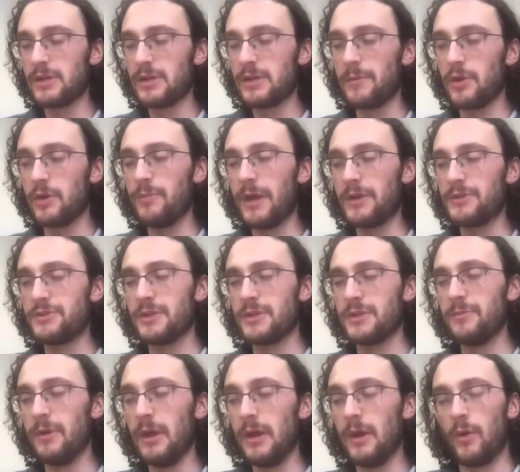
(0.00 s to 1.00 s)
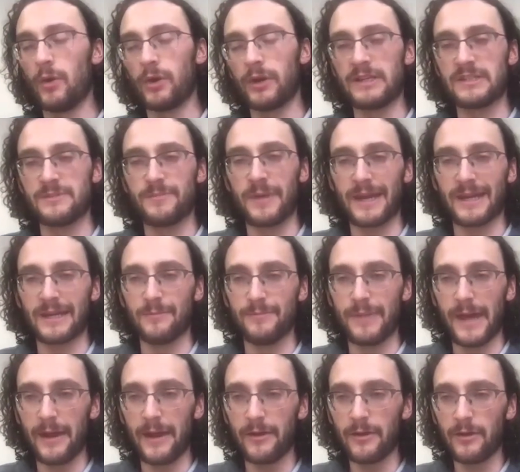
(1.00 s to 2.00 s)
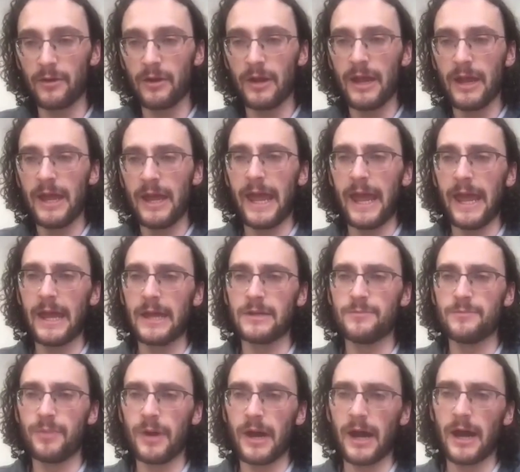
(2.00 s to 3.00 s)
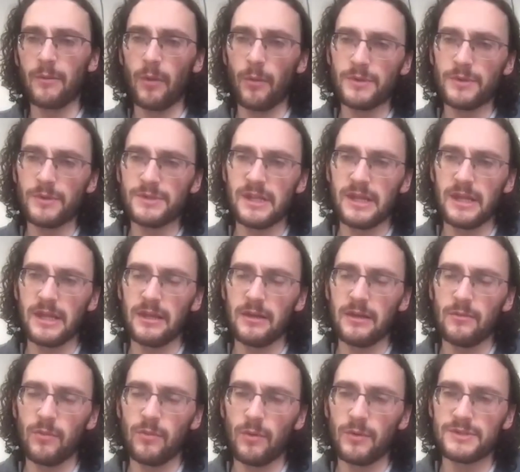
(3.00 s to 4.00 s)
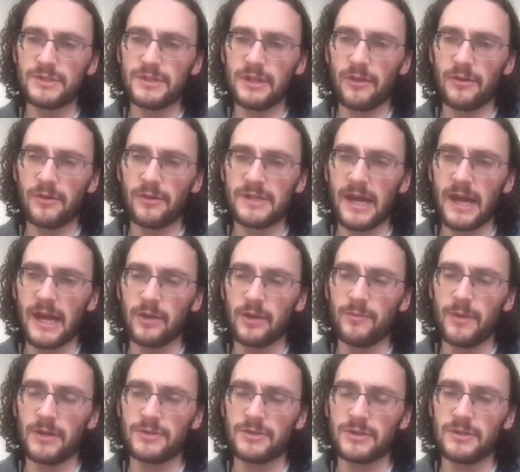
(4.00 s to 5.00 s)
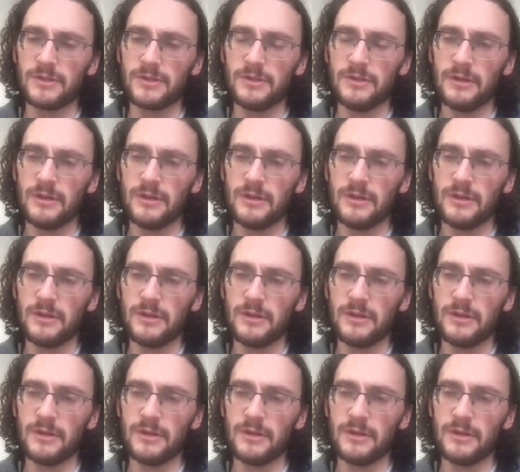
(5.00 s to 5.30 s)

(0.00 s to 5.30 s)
Tommy, you mentioned organizing by competitor, and by what was the other tag you mentioned?